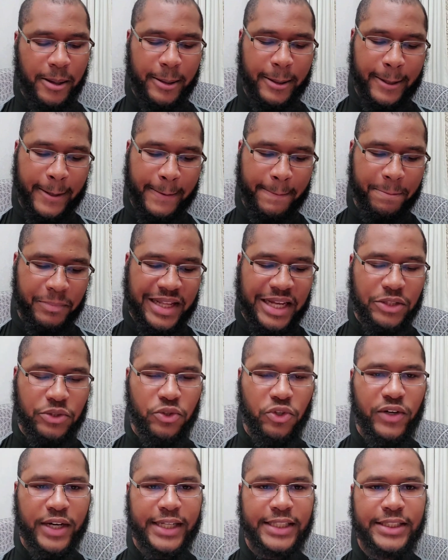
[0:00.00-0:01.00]
Not
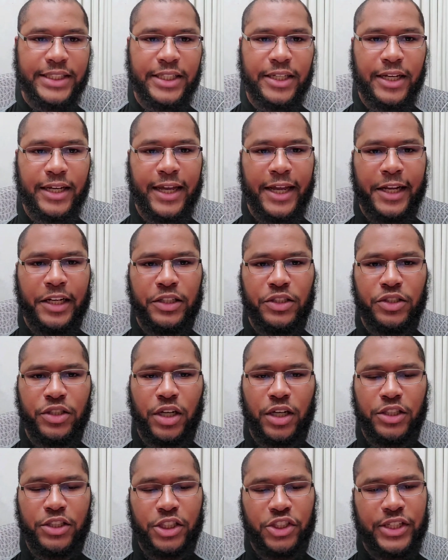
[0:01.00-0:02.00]
too crazy. Again,
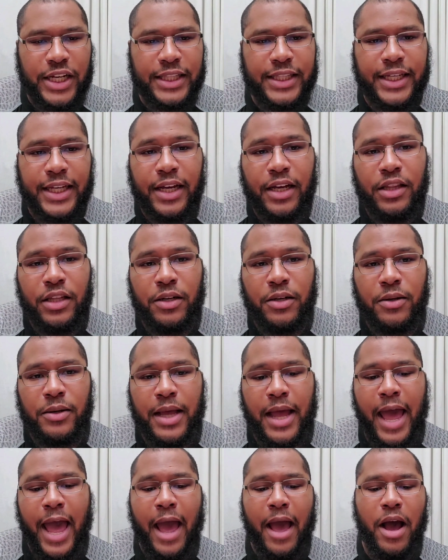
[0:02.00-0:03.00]
she tried to get
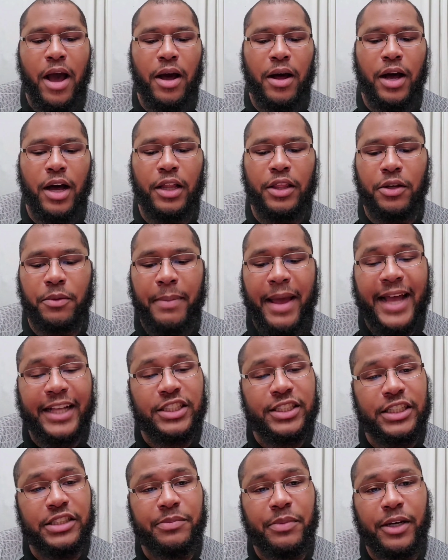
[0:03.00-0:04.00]
other
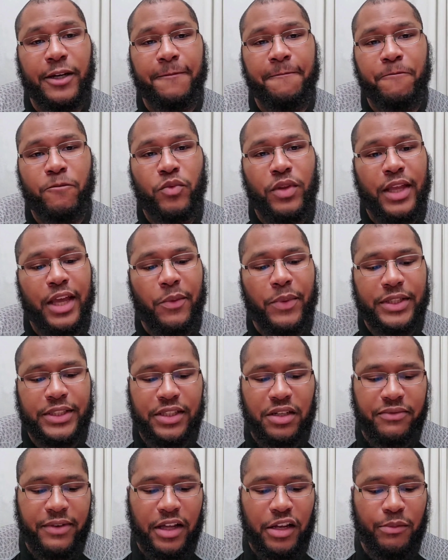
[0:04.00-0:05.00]
batches, but it
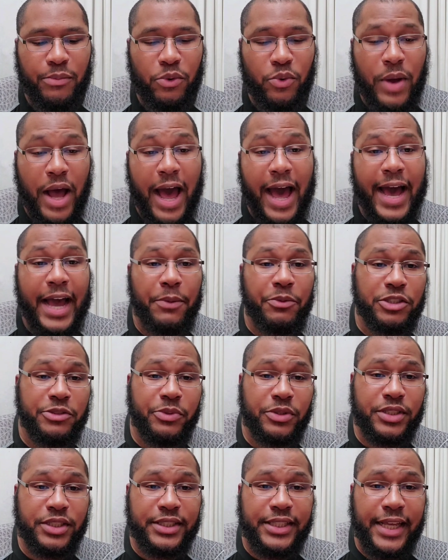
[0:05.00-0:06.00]
wasn't available. I was
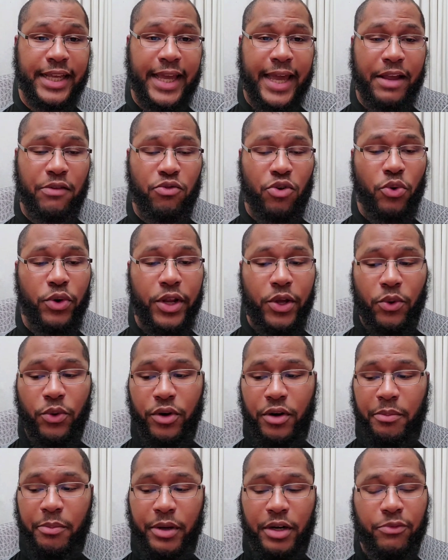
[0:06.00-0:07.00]
supposed to take a roadie
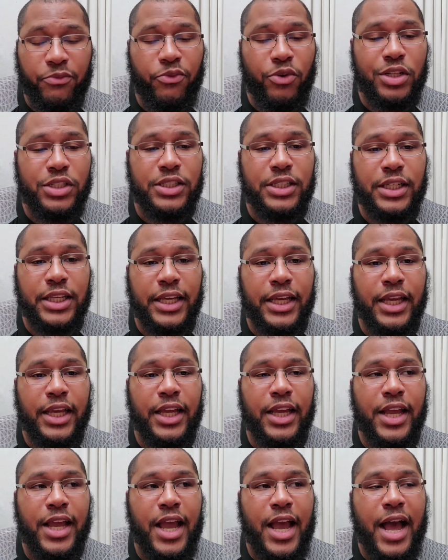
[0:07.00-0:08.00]
order, but
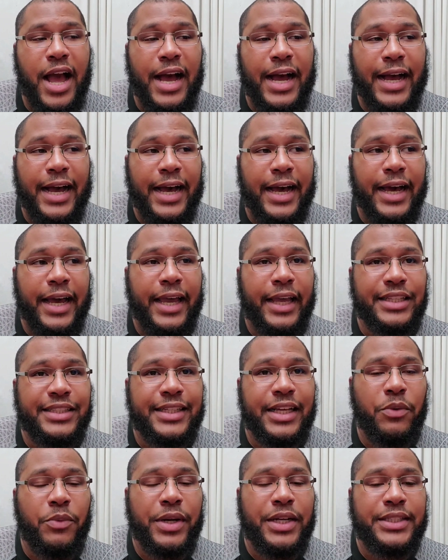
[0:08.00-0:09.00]
unfortunately I
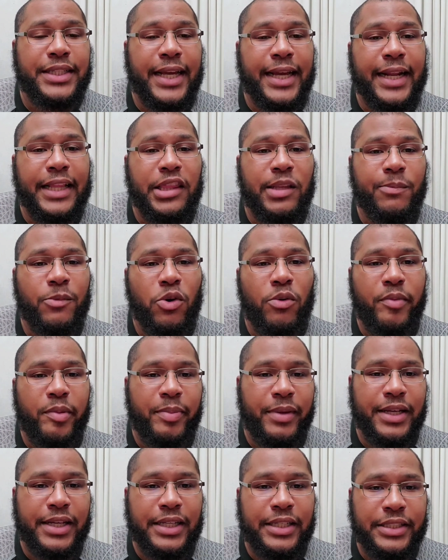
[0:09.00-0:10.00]
didn't want to take it at the moment
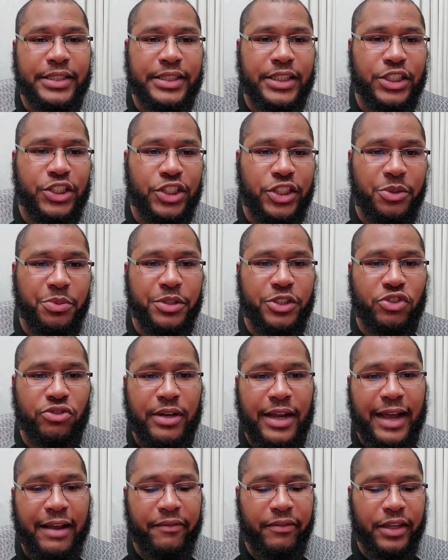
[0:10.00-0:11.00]
because she was
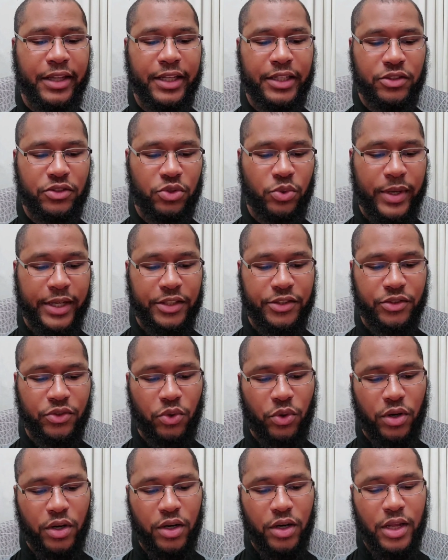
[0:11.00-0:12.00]
traveling to a
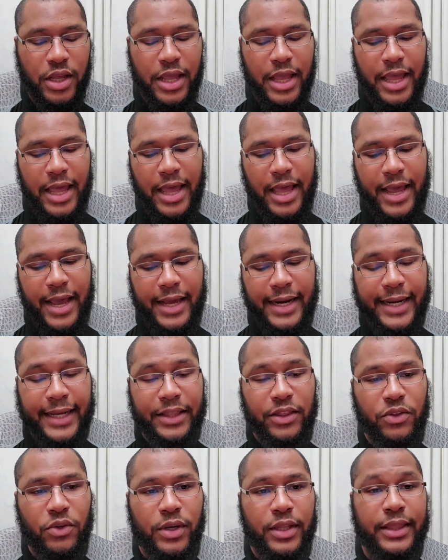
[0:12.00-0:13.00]
store, and I
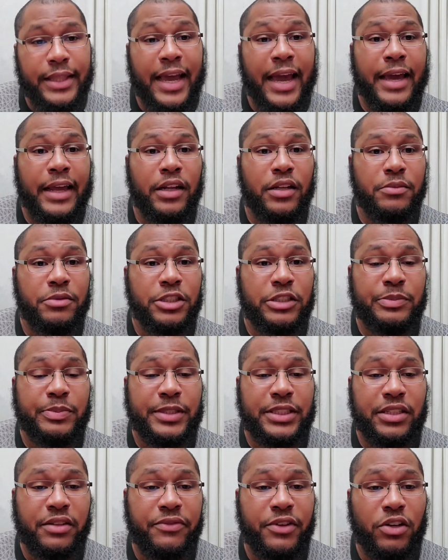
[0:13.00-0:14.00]
thought that
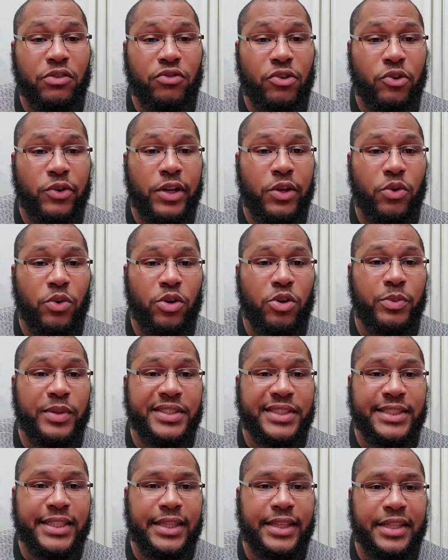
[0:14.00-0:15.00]
specific roadie order would
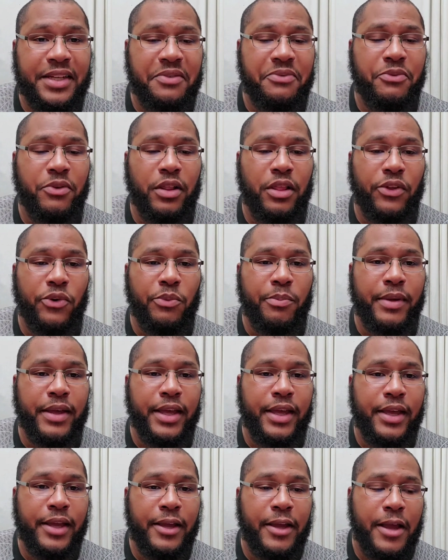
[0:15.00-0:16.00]
sit there for a little
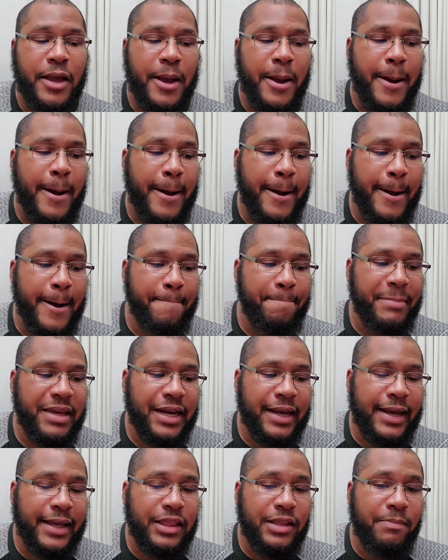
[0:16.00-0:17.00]
bit, and
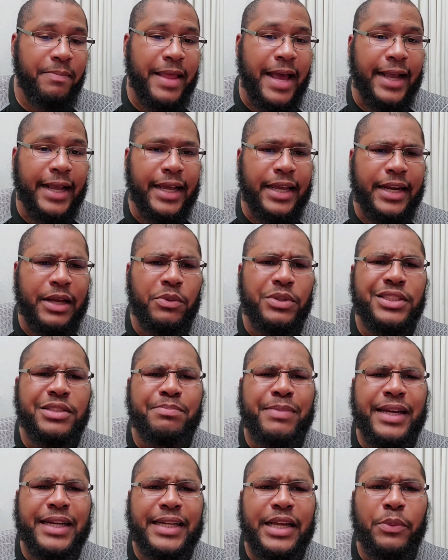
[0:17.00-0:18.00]
I ended up not getting it.
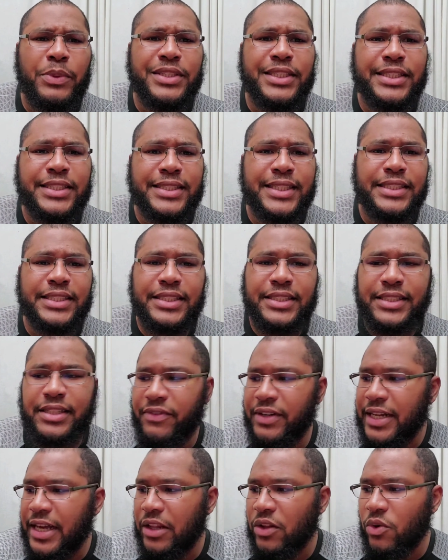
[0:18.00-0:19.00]
It was a
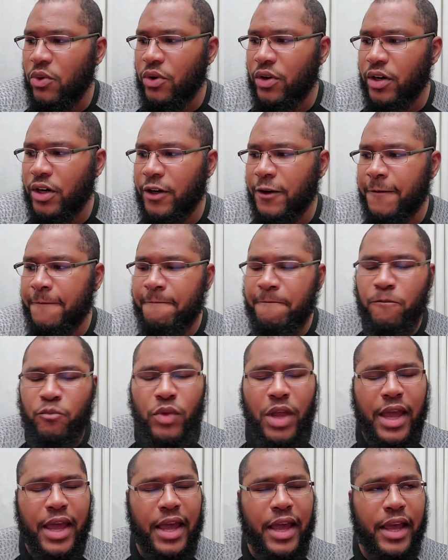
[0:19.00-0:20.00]
$67 order,
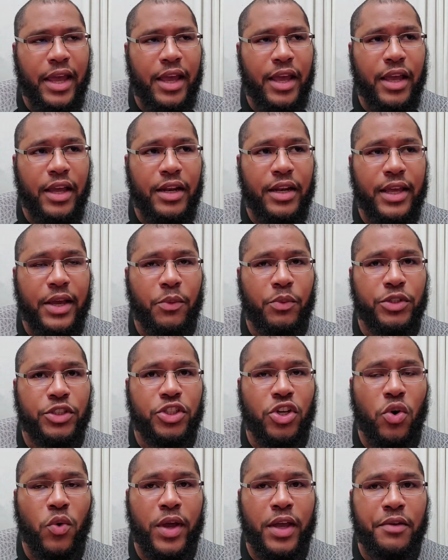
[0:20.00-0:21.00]
and it was
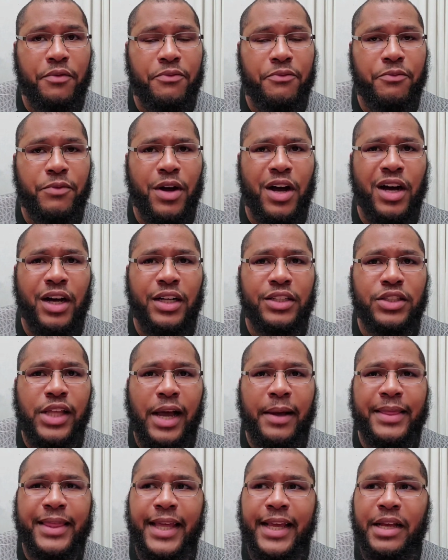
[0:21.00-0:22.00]
going
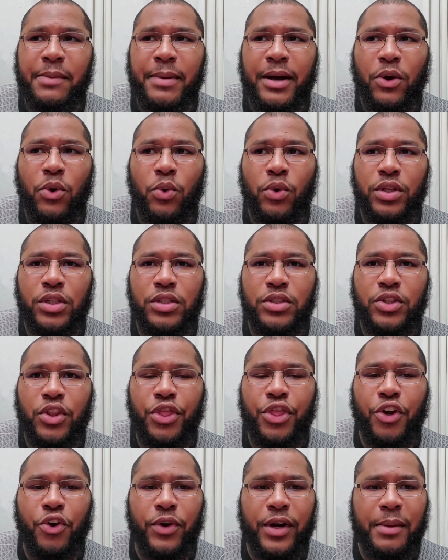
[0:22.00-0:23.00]
I think about
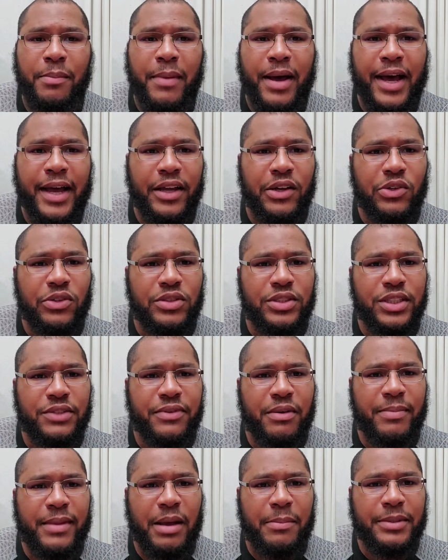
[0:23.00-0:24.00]
30 miles, if
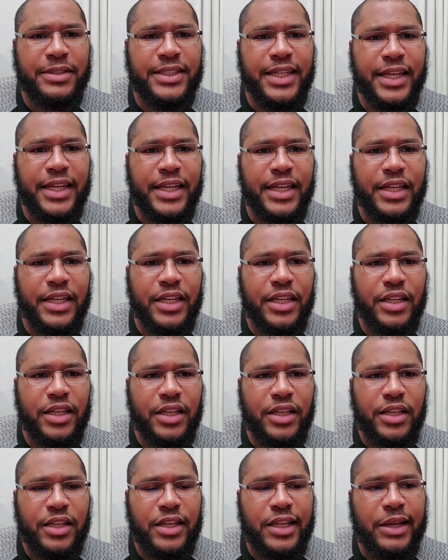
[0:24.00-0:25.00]
I'm not mistaken.
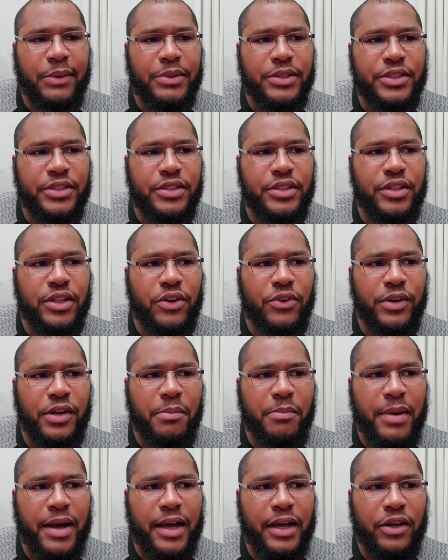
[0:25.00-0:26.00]
It was 30
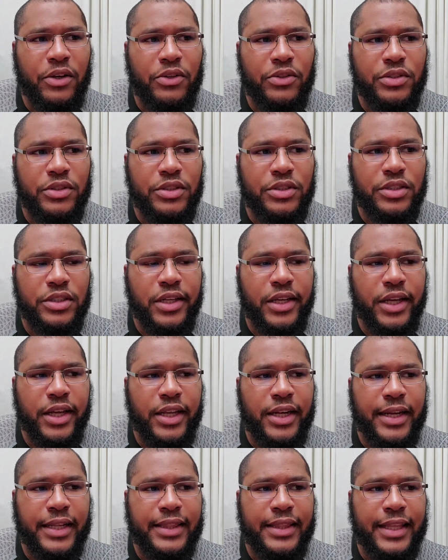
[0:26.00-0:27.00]
miles,
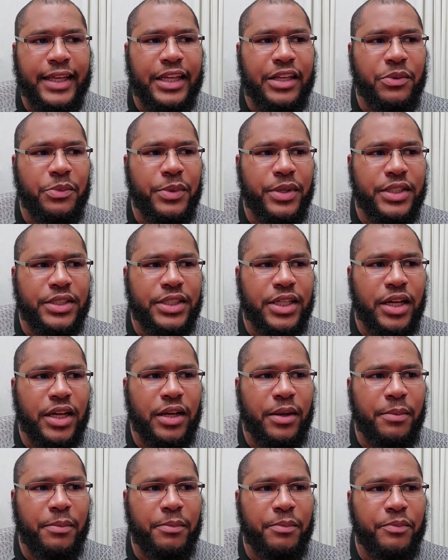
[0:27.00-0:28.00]
and I think it was
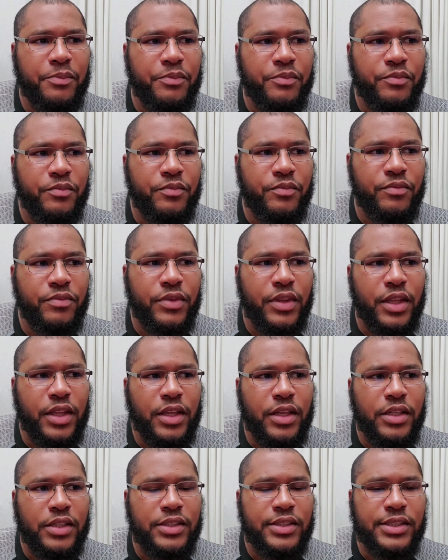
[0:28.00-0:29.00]

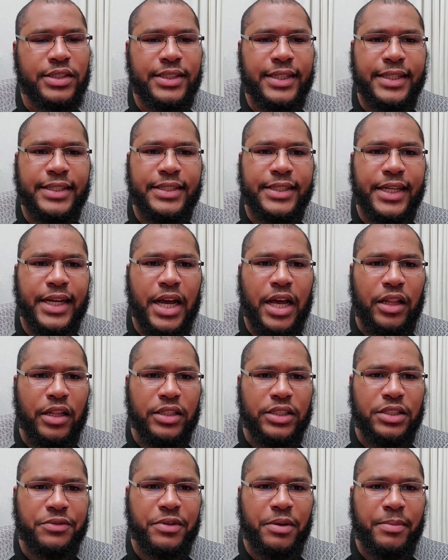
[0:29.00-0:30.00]

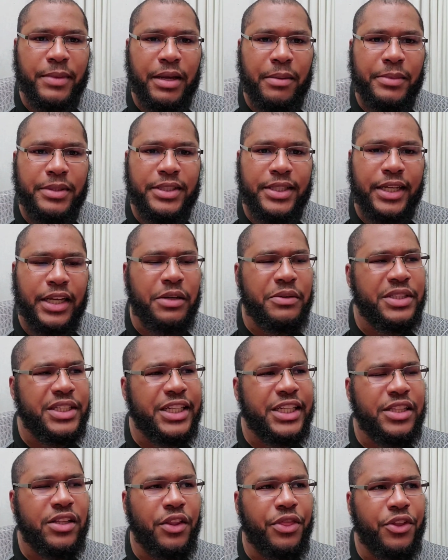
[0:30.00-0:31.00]
$60, if I'm not
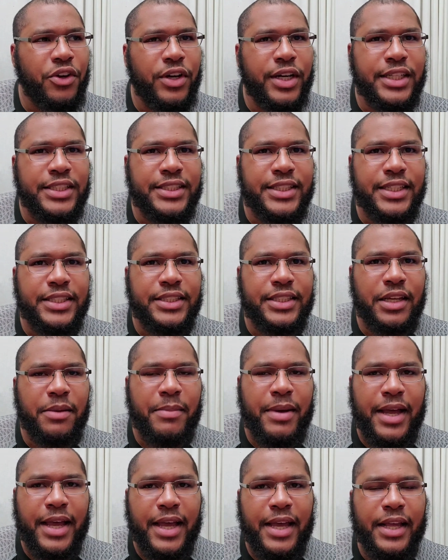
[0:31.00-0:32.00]
mistaken. Either 30 or 60 in
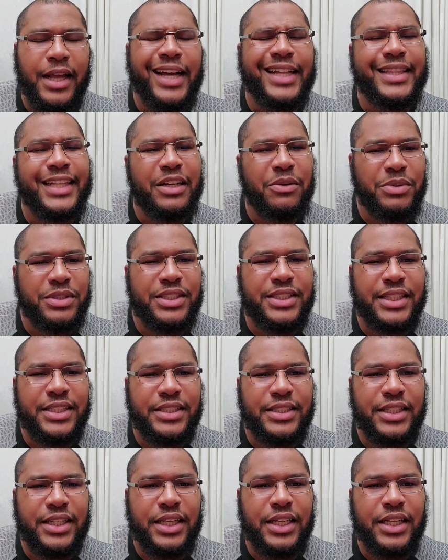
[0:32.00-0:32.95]
my head. I think it was 60.